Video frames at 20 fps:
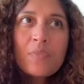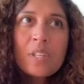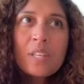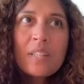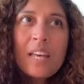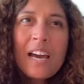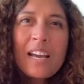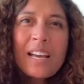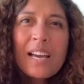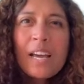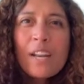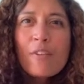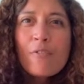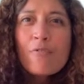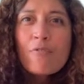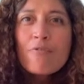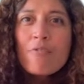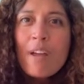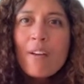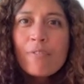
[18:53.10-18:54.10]
that kind of
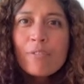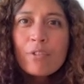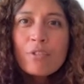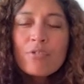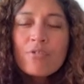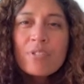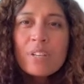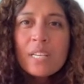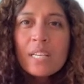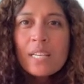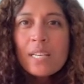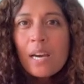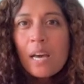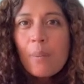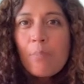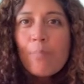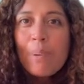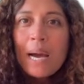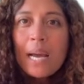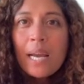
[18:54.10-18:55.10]
revelry
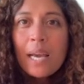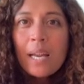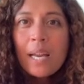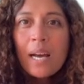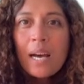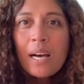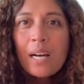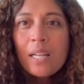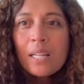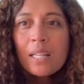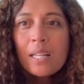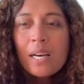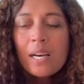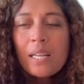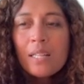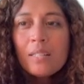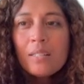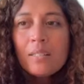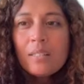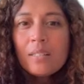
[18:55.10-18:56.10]
and bacchanal,
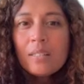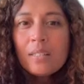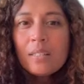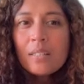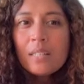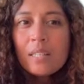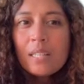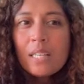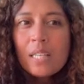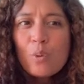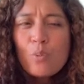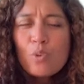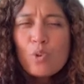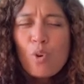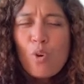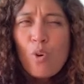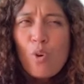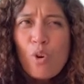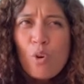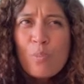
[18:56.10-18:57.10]
and it was
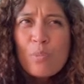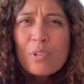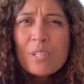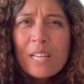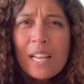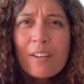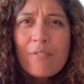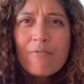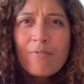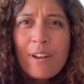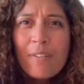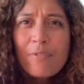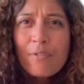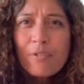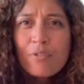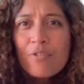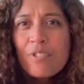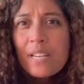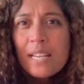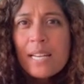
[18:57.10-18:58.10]
almost like
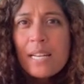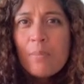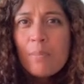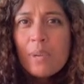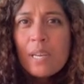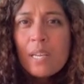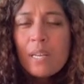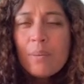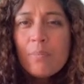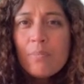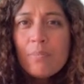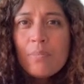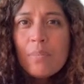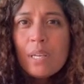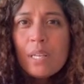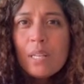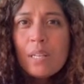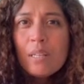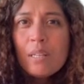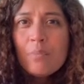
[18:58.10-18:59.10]
revelry
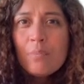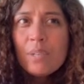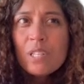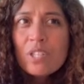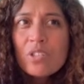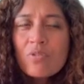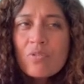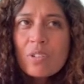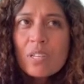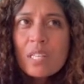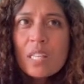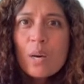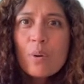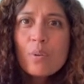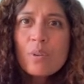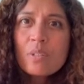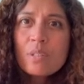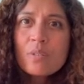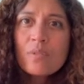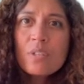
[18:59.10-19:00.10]
in misery. There
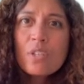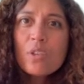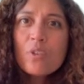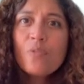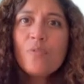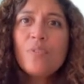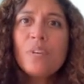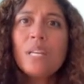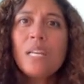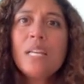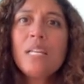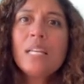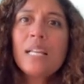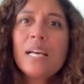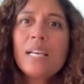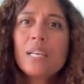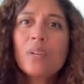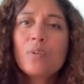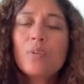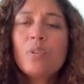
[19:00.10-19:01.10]
was a, you know, feeling
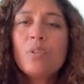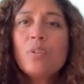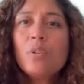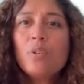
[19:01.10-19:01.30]
like, you